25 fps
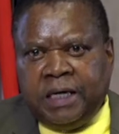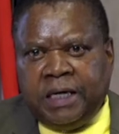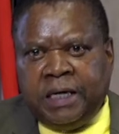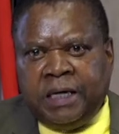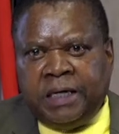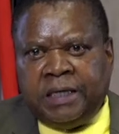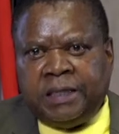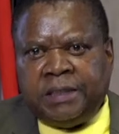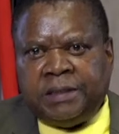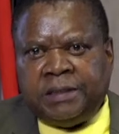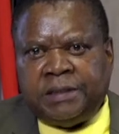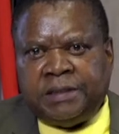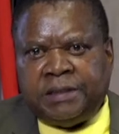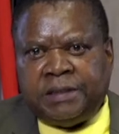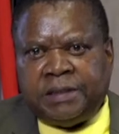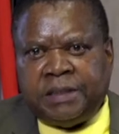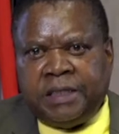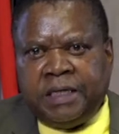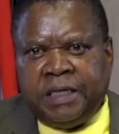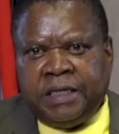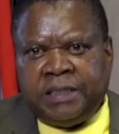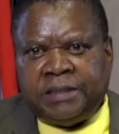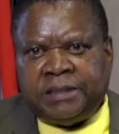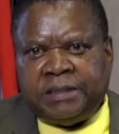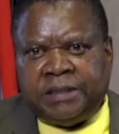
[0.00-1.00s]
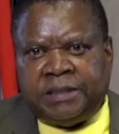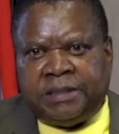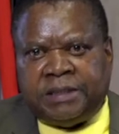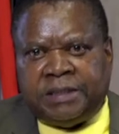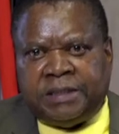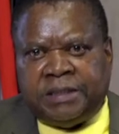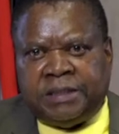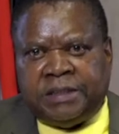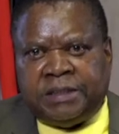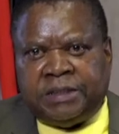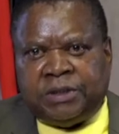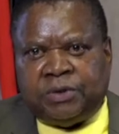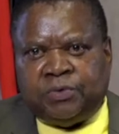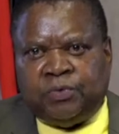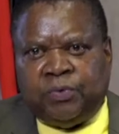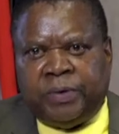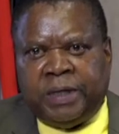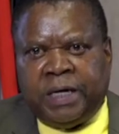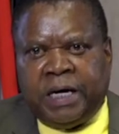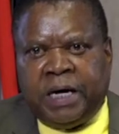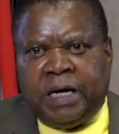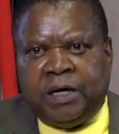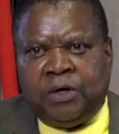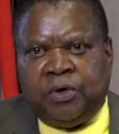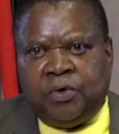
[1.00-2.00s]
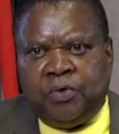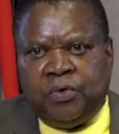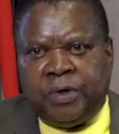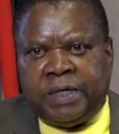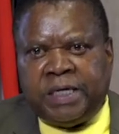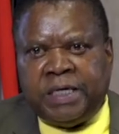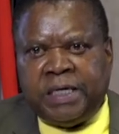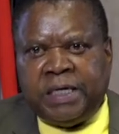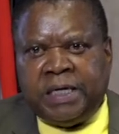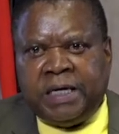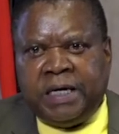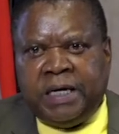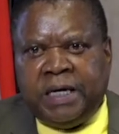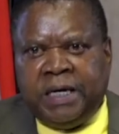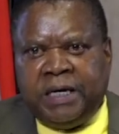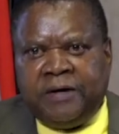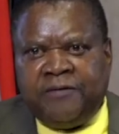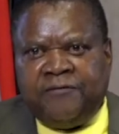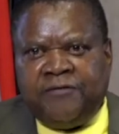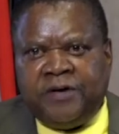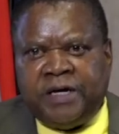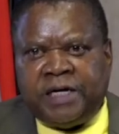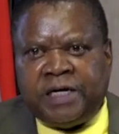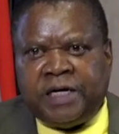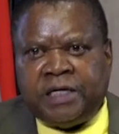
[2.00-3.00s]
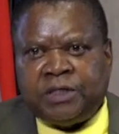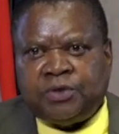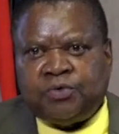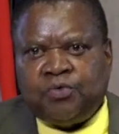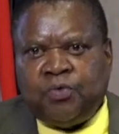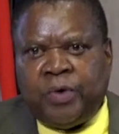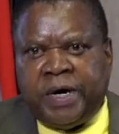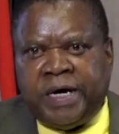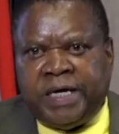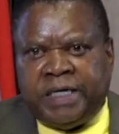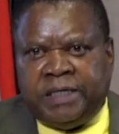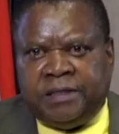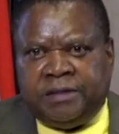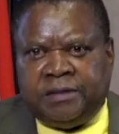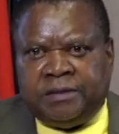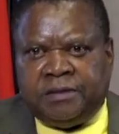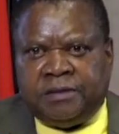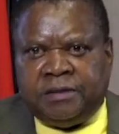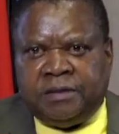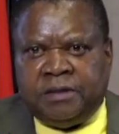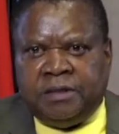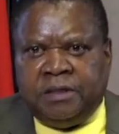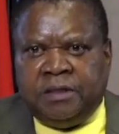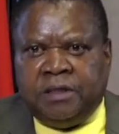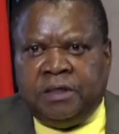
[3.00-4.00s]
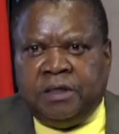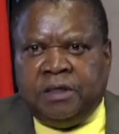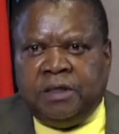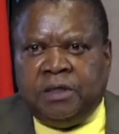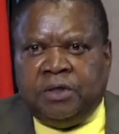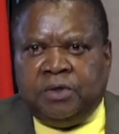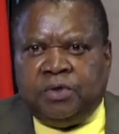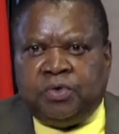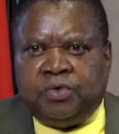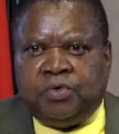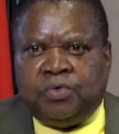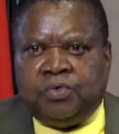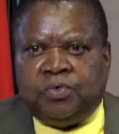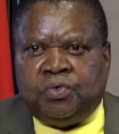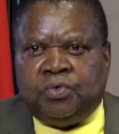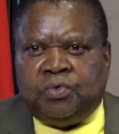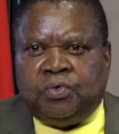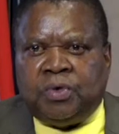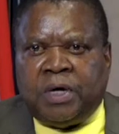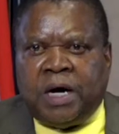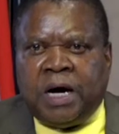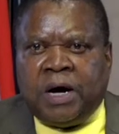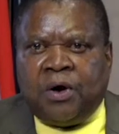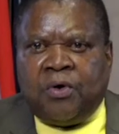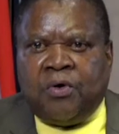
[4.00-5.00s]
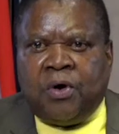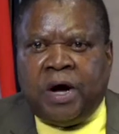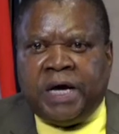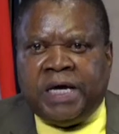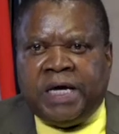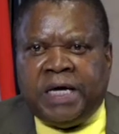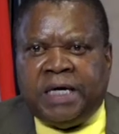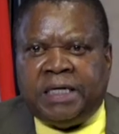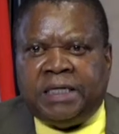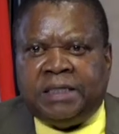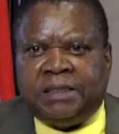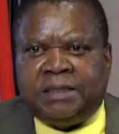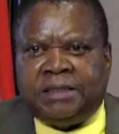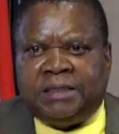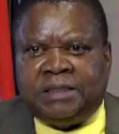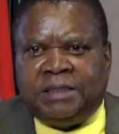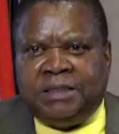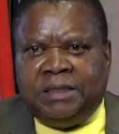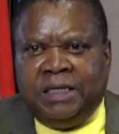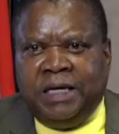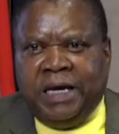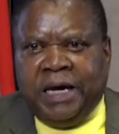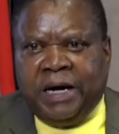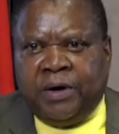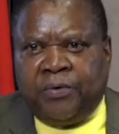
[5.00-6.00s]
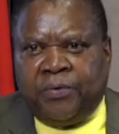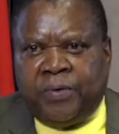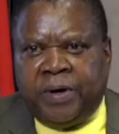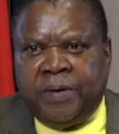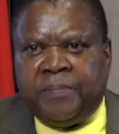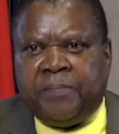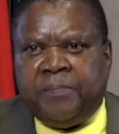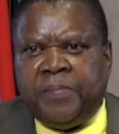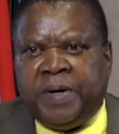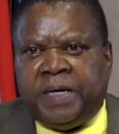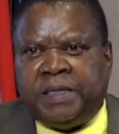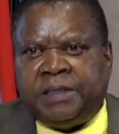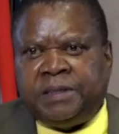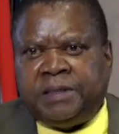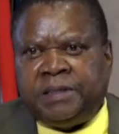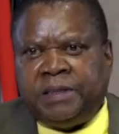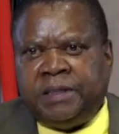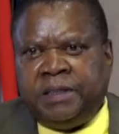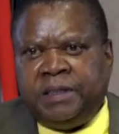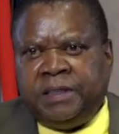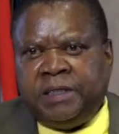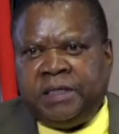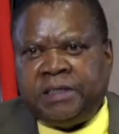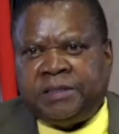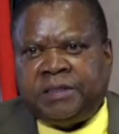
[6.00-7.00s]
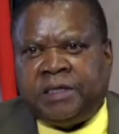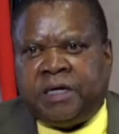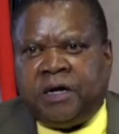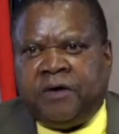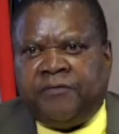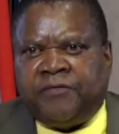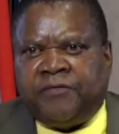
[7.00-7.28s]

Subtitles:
and as it is, we are looking at various ways to acquire equipment in the South